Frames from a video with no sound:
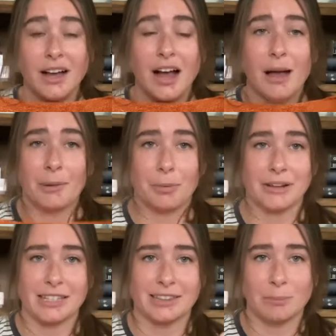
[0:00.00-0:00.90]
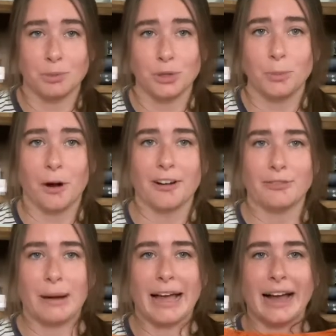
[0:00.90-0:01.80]
It brings out the blue part of
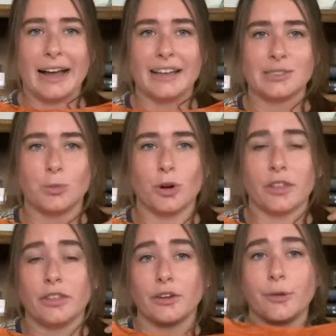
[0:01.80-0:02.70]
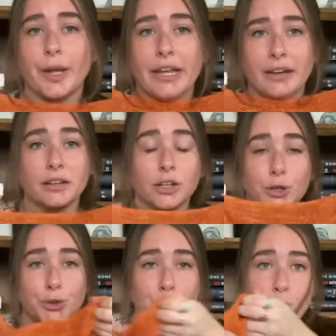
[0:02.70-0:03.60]
my eyes more than the green,
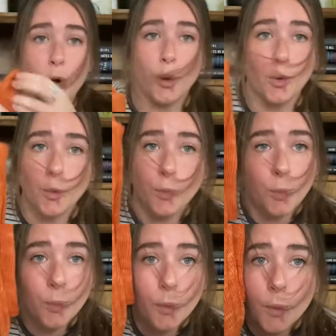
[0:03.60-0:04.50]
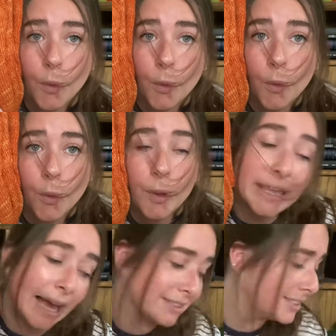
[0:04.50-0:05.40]
so
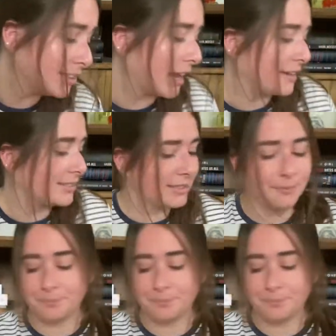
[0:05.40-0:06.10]
yeah, still nice.